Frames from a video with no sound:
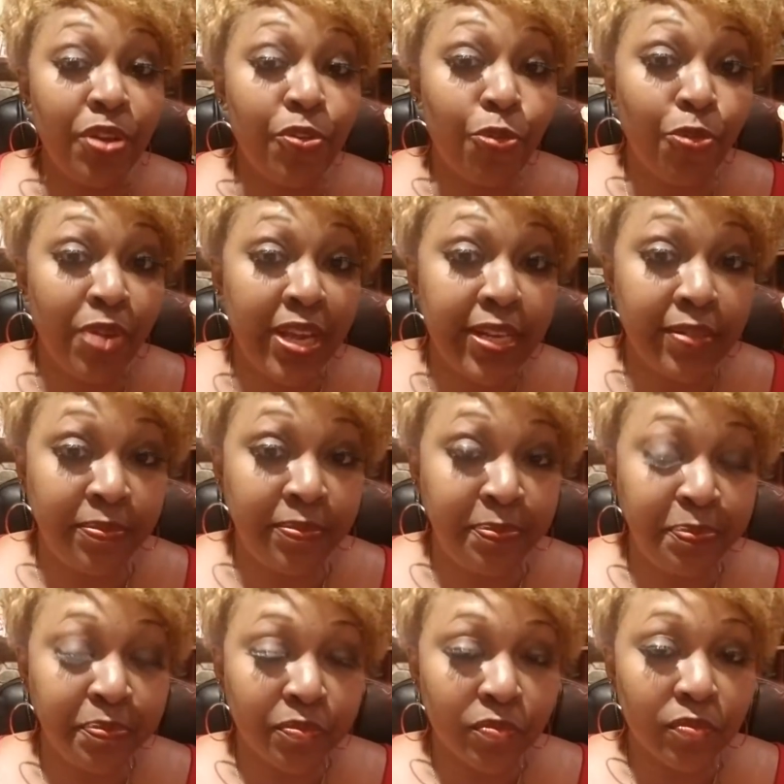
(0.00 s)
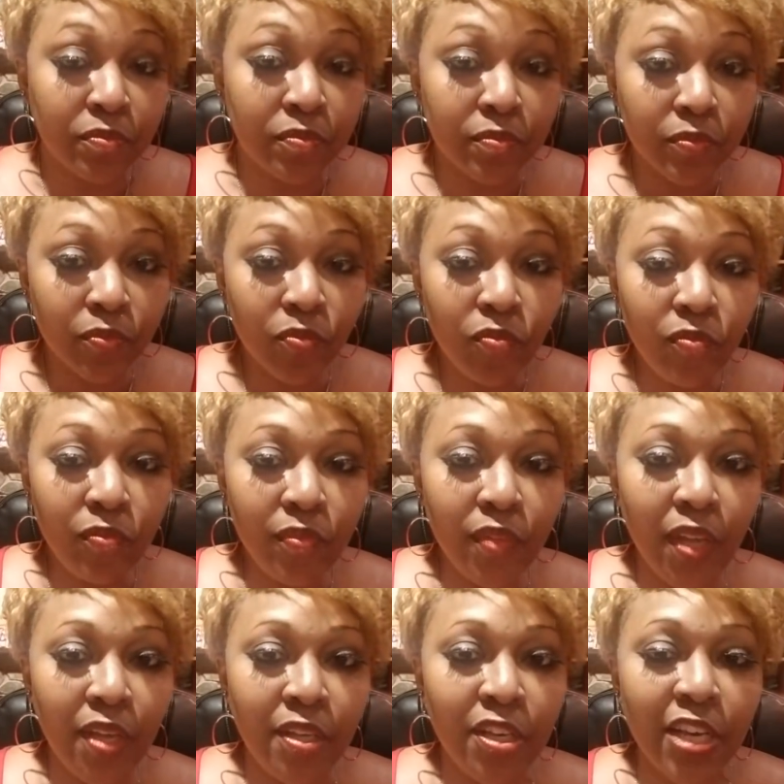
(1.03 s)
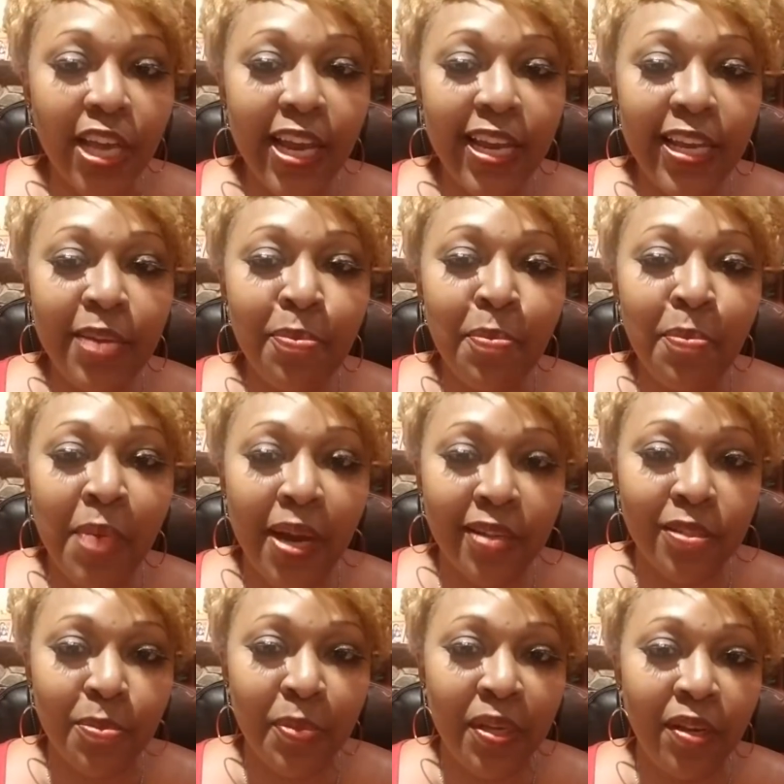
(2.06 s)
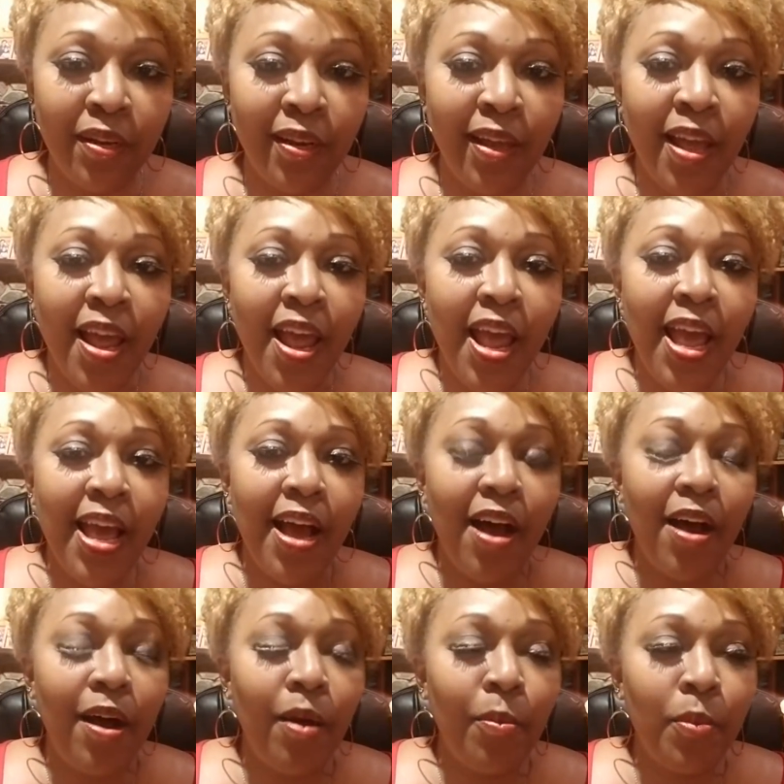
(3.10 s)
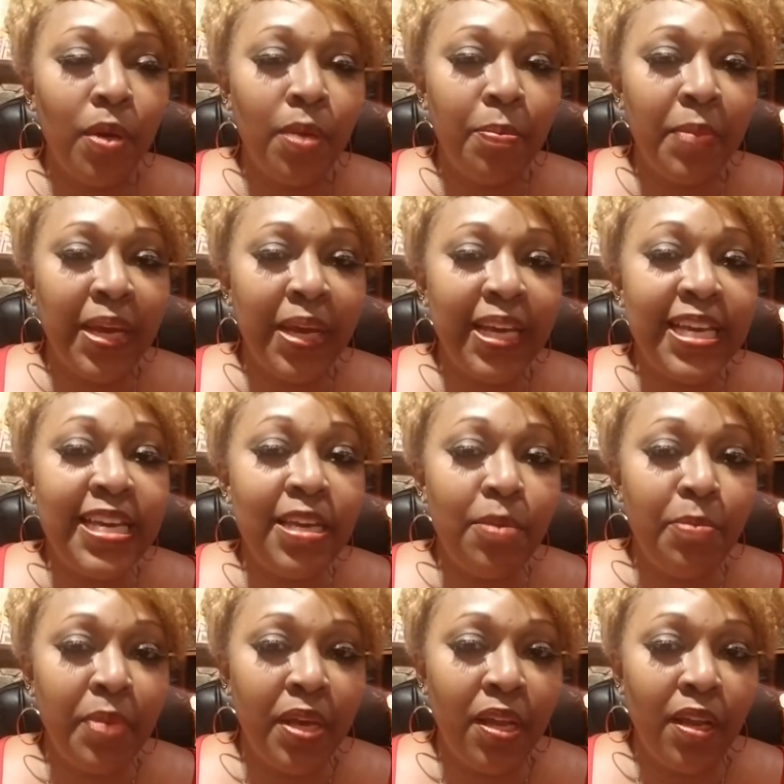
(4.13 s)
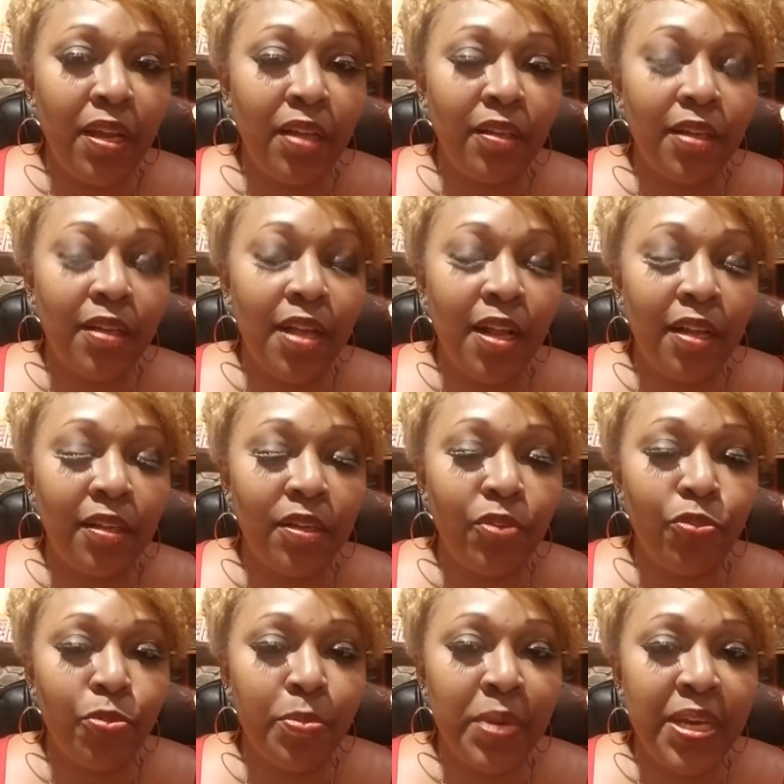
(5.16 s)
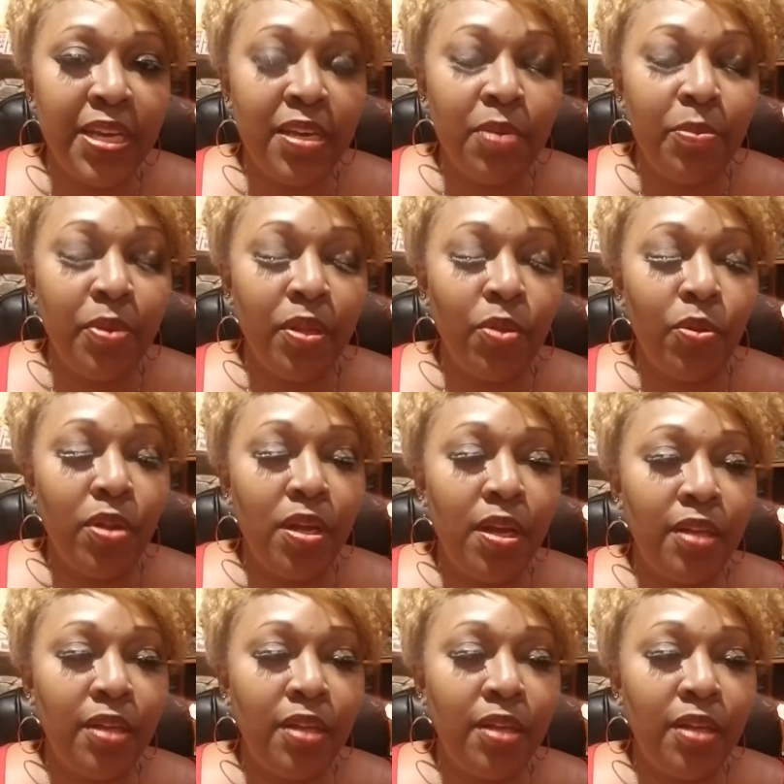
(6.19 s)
10:10 to see 10:10 on the clock, 10:10 a.m. Normally I'm sleeping at 10:10 a.m. because I go to bed like really late in the